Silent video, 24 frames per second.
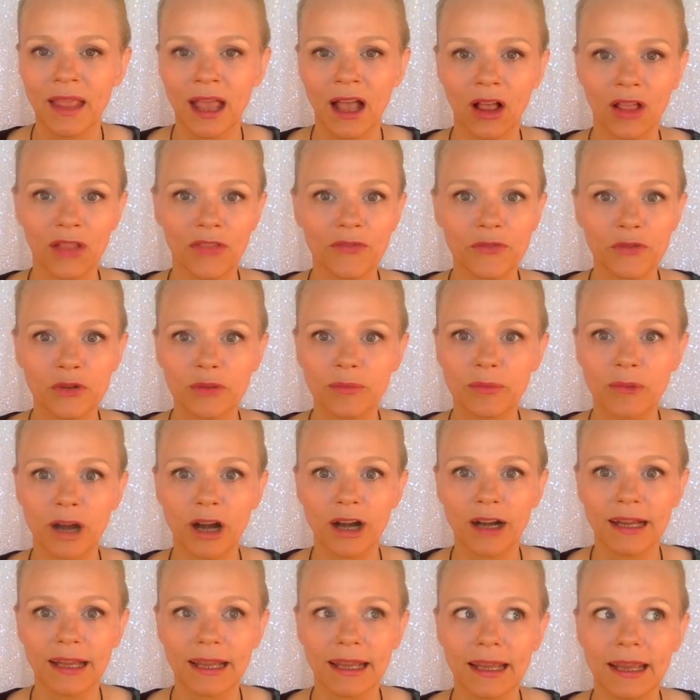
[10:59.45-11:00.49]
health food
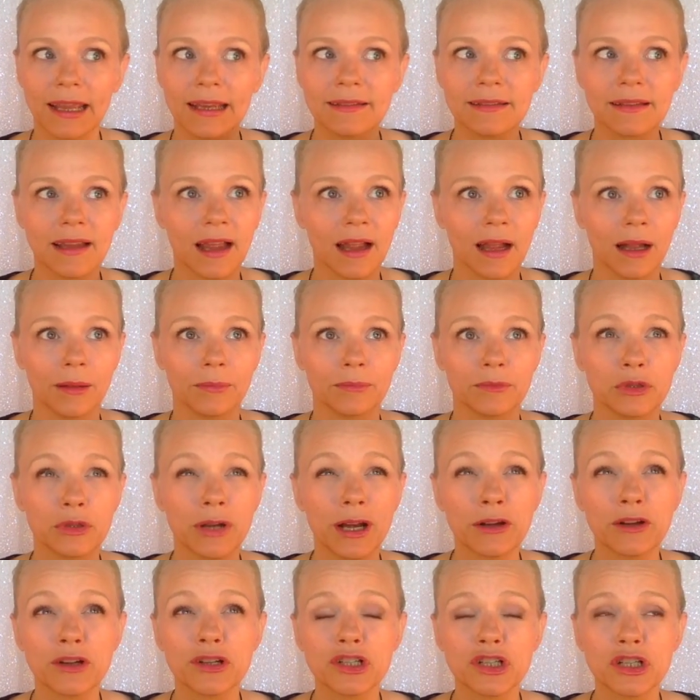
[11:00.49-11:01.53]
market.
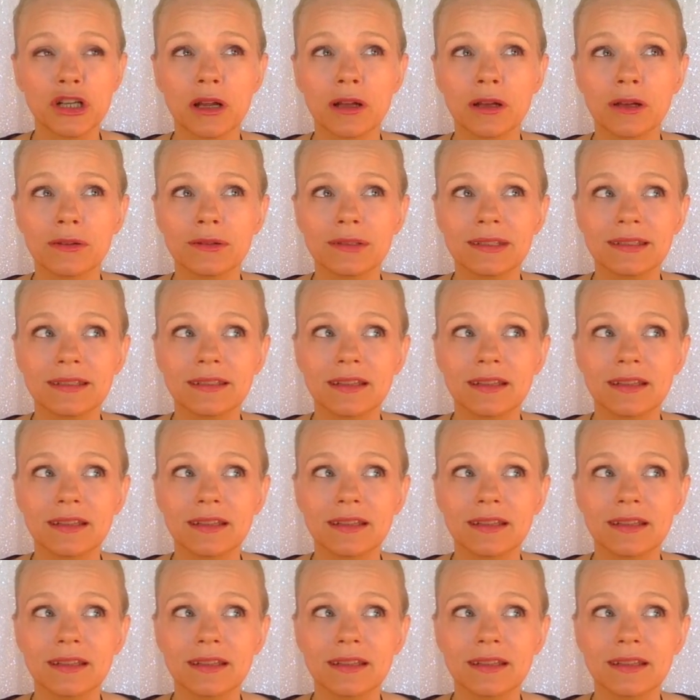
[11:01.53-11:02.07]
Trader Joe's